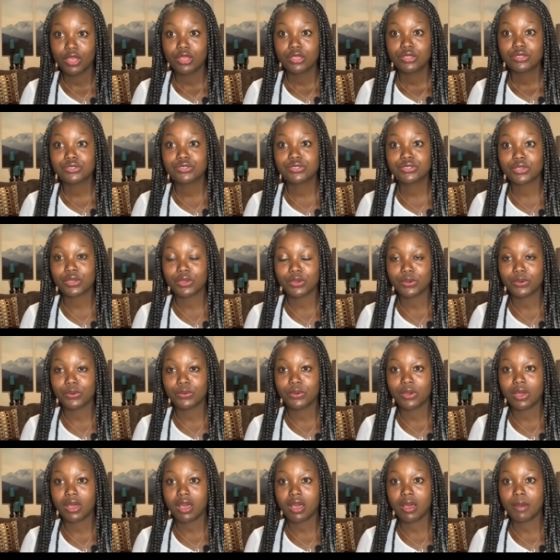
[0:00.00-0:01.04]

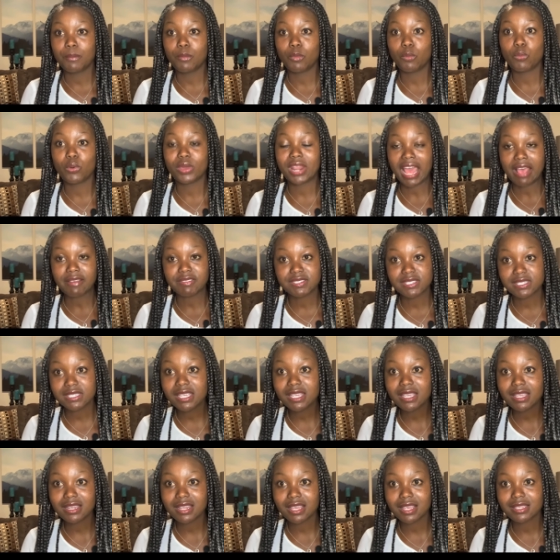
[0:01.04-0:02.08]
So um, what I've
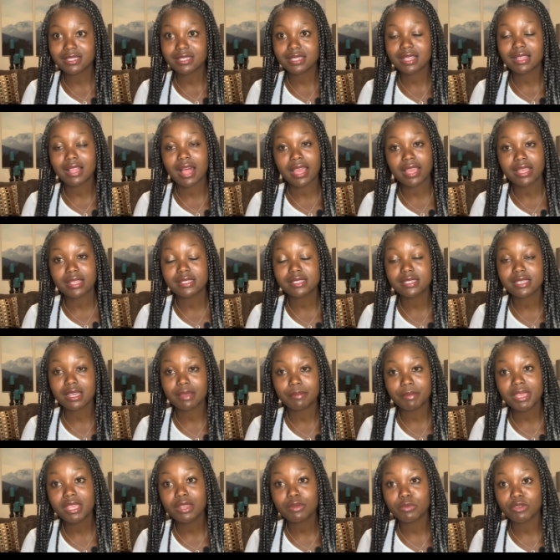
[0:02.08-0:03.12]
seen is clients come
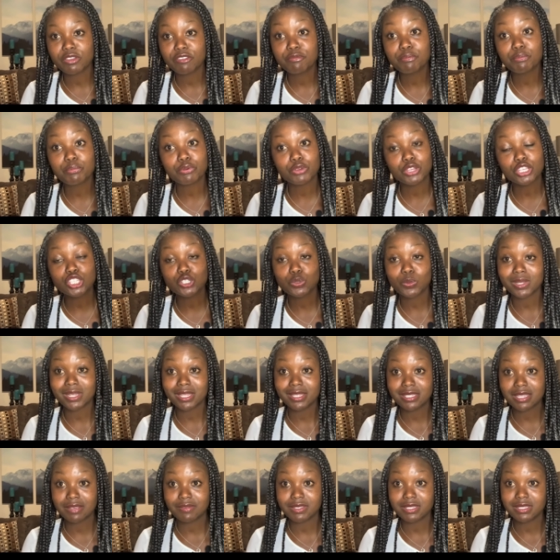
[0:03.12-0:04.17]
in with
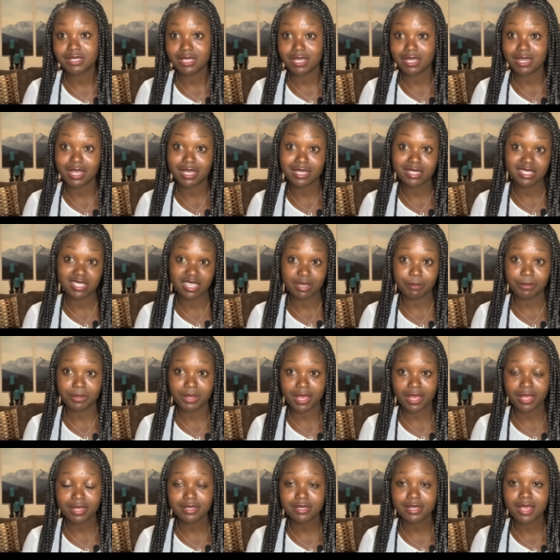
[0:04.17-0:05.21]
pre-2017 estate
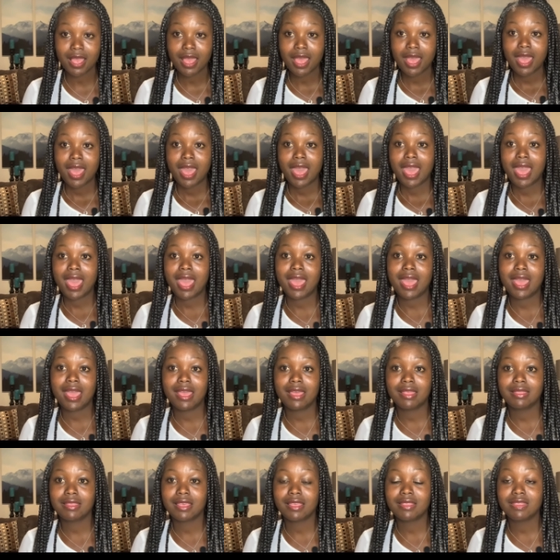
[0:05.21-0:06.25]
plans
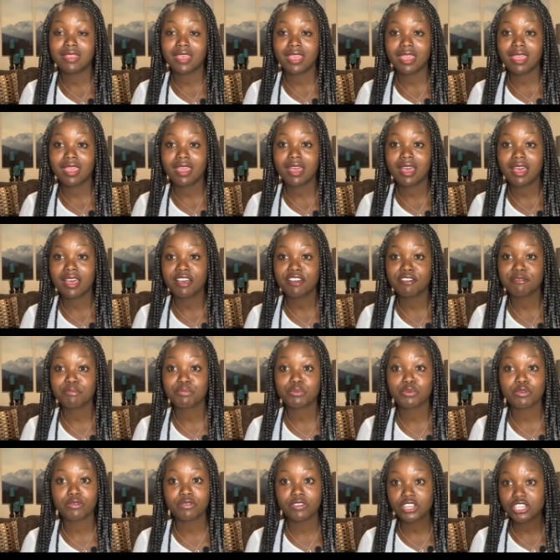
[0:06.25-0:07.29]
and they have
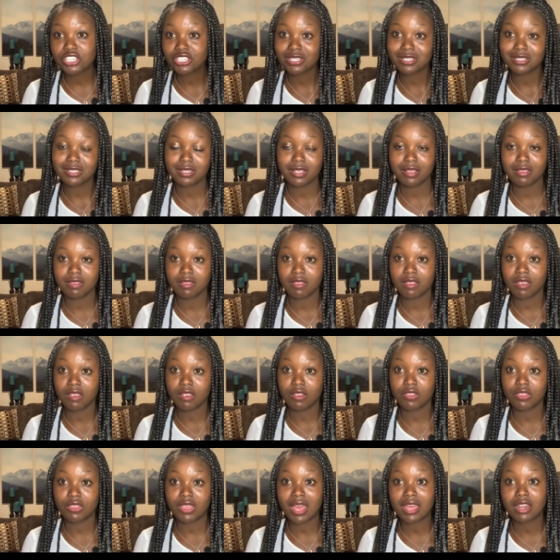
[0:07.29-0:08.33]
provisions in there
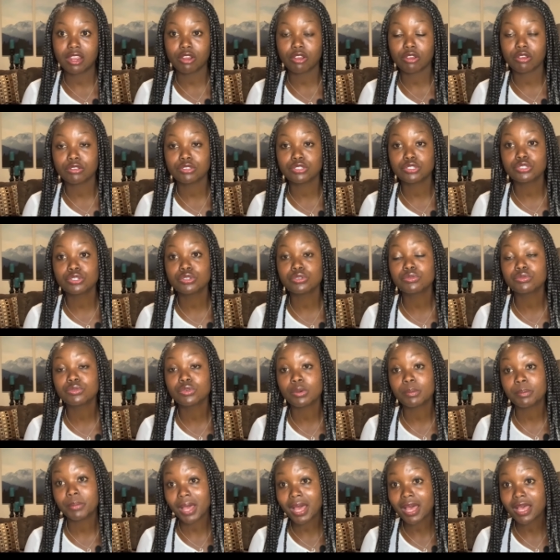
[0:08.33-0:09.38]
that are too
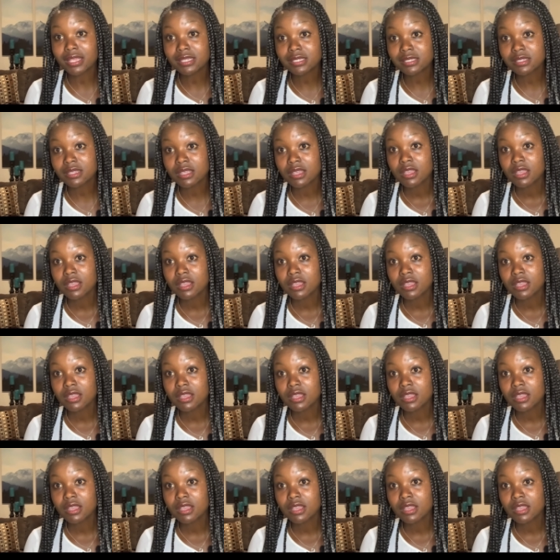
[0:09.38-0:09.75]
robust